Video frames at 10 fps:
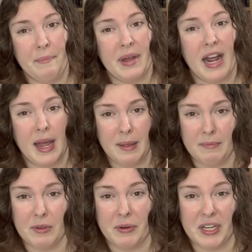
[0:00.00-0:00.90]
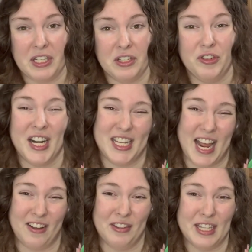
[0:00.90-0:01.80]
but I'm going to try to
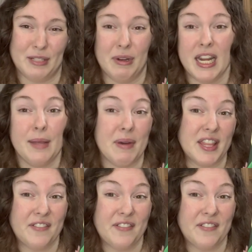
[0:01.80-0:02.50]
tackle this one in the month of